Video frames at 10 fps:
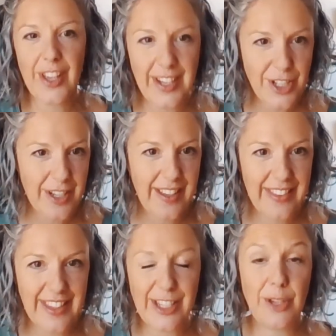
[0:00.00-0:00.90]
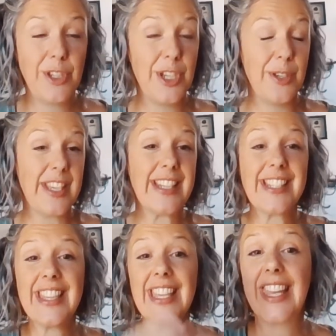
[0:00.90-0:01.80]
furniture that you choose.
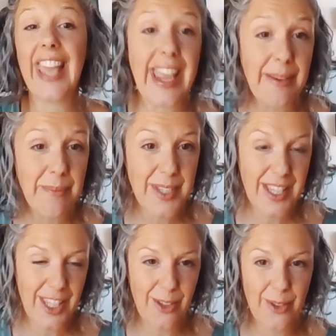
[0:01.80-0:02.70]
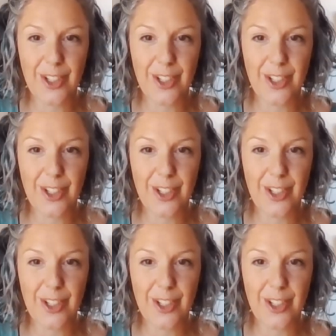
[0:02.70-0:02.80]
It's the games that